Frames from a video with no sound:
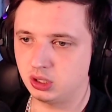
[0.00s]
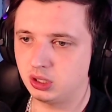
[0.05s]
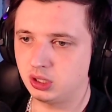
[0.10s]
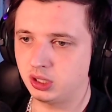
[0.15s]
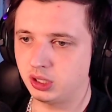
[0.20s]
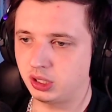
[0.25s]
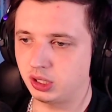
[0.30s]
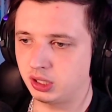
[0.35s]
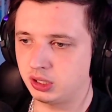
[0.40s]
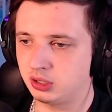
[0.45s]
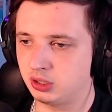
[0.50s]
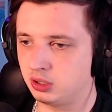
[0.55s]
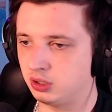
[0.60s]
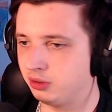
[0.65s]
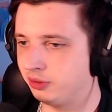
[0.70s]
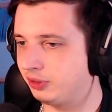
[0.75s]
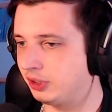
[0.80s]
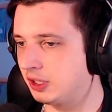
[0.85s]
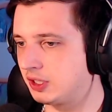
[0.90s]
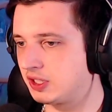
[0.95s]
Like, I don't know
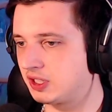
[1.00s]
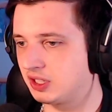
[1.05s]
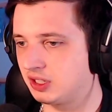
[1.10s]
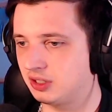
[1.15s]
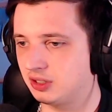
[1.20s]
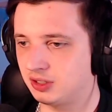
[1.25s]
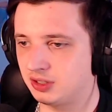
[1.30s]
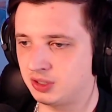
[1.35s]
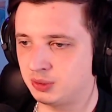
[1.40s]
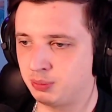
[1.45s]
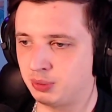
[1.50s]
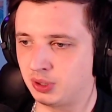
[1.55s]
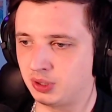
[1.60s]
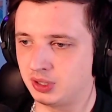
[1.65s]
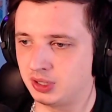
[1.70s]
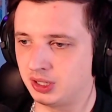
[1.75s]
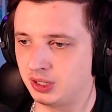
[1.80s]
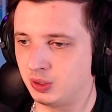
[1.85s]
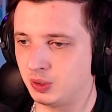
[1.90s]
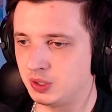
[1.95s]
if that's supposed...
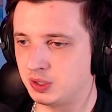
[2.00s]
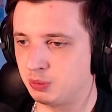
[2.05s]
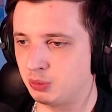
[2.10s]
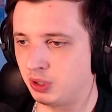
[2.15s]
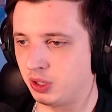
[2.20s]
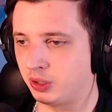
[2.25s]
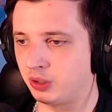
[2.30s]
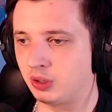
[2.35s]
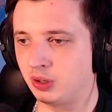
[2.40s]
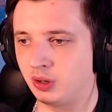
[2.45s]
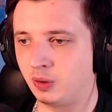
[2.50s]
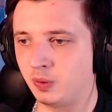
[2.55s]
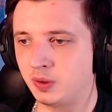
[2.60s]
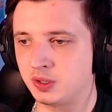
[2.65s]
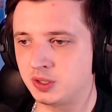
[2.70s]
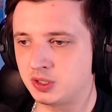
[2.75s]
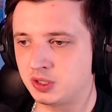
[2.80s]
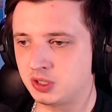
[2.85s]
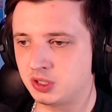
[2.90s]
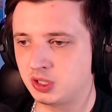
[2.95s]
No, it's more like
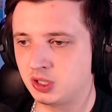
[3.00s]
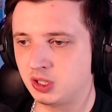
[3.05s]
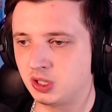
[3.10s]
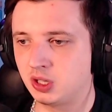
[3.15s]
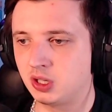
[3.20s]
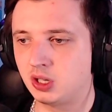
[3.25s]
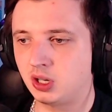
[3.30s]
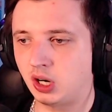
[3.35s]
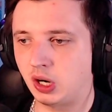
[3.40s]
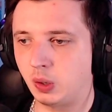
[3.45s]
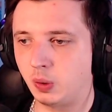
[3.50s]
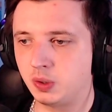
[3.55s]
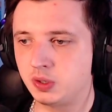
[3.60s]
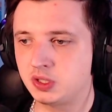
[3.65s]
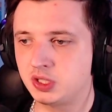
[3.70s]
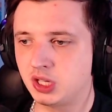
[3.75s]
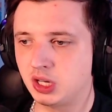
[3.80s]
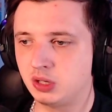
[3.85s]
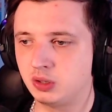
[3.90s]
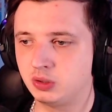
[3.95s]
orange.
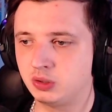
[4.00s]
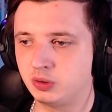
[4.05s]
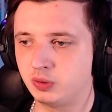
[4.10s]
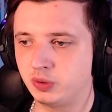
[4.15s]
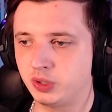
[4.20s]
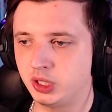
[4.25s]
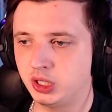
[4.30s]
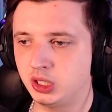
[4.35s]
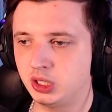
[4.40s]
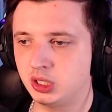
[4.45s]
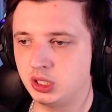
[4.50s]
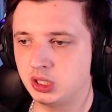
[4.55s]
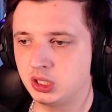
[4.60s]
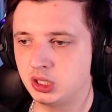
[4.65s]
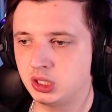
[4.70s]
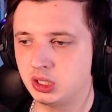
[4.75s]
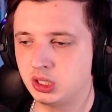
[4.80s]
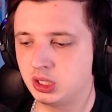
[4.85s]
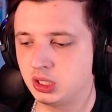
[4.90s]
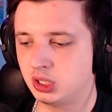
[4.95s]
Orange, yellow,
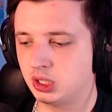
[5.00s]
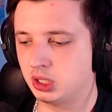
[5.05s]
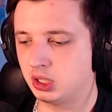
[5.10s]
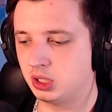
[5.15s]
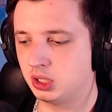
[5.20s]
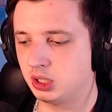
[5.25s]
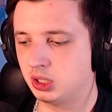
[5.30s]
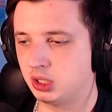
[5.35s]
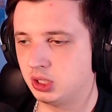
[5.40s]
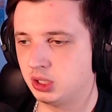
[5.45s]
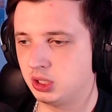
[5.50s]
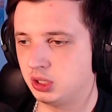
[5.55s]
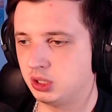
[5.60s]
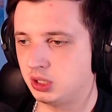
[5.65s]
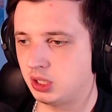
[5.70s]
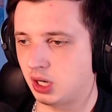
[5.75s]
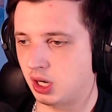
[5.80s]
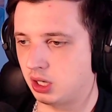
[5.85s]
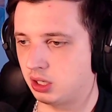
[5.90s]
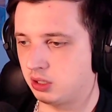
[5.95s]
green.
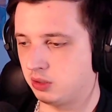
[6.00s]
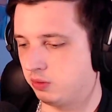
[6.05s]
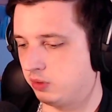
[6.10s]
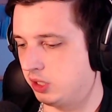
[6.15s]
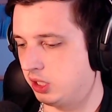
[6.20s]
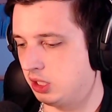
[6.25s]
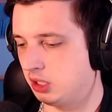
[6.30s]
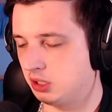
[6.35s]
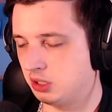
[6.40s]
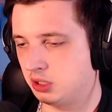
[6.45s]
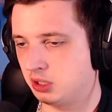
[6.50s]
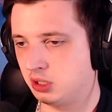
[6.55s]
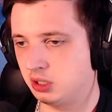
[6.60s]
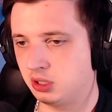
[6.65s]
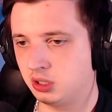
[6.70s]
Dark green.